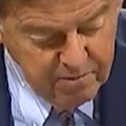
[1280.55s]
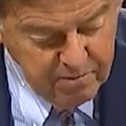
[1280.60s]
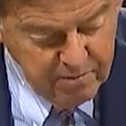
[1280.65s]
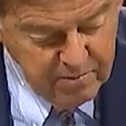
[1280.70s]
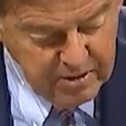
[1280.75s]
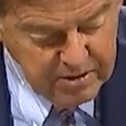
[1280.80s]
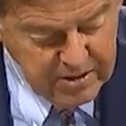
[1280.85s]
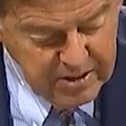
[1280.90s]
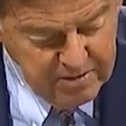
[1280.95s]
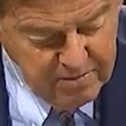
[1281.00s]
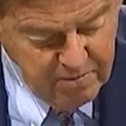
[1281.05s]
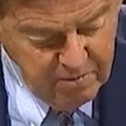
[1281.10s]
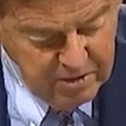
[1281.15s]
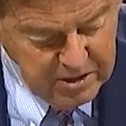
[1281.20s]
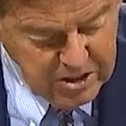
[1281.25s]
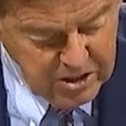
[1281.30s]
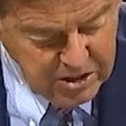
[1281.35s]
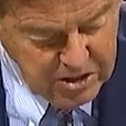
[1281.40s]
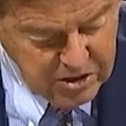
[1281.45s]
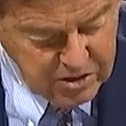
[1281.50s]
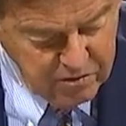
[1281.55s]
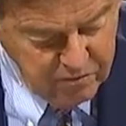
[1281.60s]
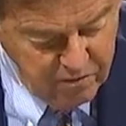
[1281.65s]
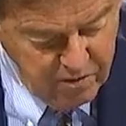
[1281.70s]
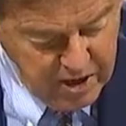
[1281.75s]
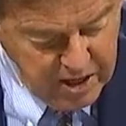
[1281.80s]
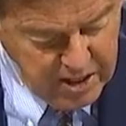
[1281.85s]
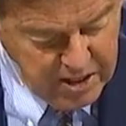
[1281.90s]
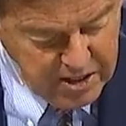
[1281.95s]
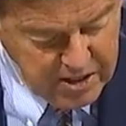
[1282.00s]
but didn't we just
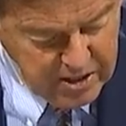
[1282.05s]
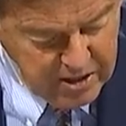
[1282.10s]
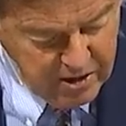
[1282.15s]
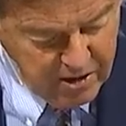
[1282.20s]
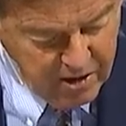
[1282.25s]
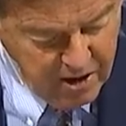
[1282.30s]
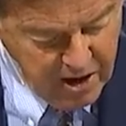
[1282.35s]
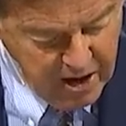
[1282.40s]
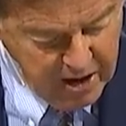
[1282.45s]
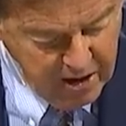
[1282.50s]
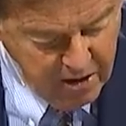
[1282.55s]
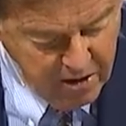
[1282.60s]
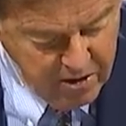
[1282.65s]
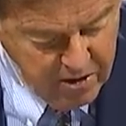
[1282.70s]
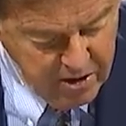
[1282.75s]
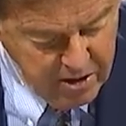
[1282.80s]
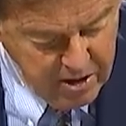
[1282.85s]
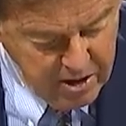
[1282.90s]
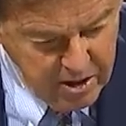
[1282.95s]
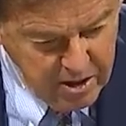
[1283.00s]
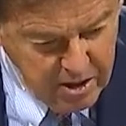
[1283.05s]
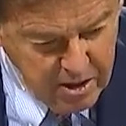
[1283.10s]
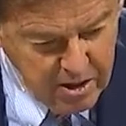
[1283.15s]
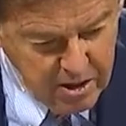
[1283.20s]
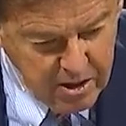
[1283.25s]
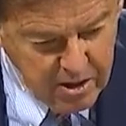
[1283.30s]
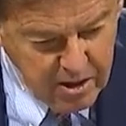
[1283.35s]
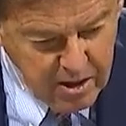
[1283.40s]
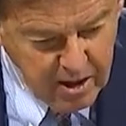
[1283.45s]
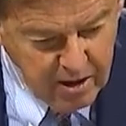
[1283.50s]
read earlier
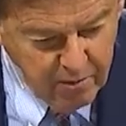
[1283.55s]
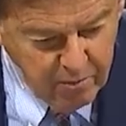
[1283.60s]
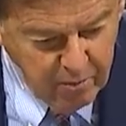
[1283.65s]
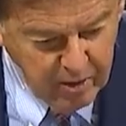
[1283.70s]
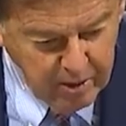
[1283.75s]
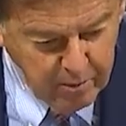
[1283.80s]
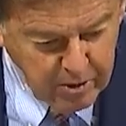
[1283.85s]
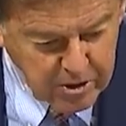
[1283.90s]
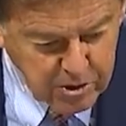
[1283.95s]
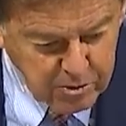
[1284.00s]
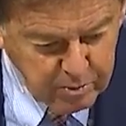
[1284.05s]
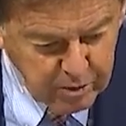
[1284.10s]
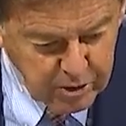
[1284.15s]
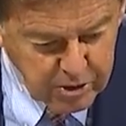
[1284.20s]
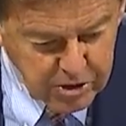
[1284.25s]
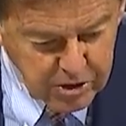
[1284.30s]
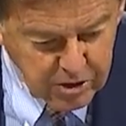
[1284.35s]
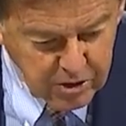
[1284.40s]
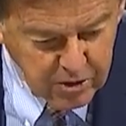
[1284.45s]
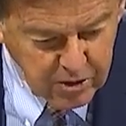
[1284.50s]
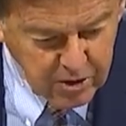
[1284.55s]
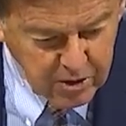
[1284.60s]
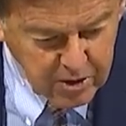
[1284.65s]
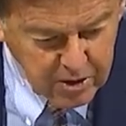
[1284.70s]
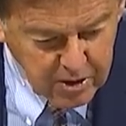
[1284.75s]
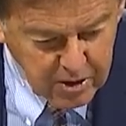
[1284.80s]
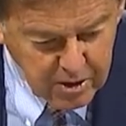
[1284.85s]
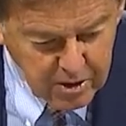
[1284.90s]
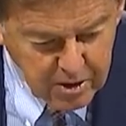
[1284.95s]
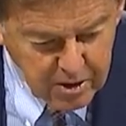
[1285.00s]
that we were supposed to
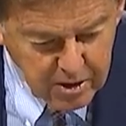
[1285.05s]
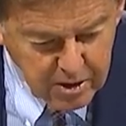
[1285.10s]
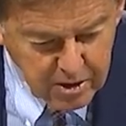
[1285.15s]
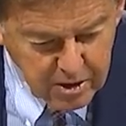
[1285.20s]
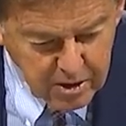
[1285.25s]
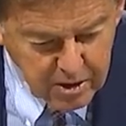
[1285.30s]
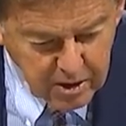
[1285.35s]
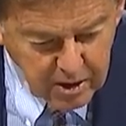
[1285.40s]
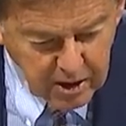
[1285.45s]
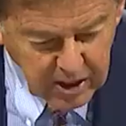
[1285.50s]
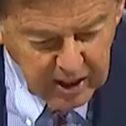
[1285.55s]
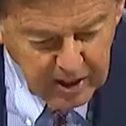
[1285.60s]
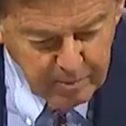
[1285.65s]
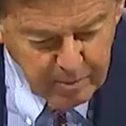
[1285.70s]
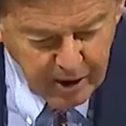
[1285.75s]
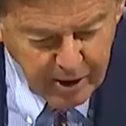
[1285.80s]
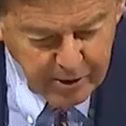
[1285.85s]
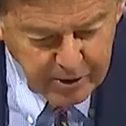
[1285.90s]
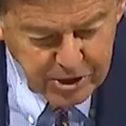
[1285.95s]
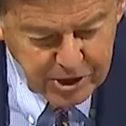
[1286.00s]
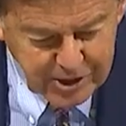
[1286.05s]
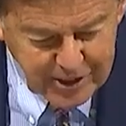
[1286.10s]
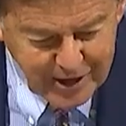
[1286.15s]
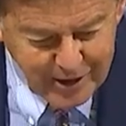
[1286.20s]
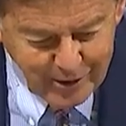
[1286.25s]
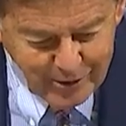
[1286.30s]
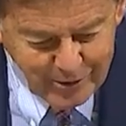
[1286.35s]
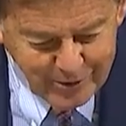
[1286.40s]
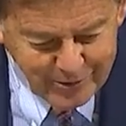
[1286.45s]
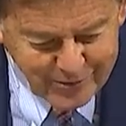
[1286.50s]
keep
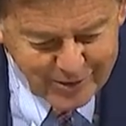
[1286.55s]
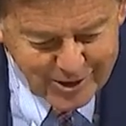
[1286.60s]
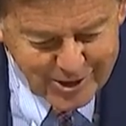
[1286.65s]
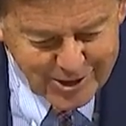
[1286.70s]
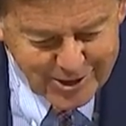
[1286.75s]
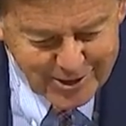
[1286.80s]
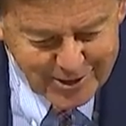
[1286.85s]
ourselves?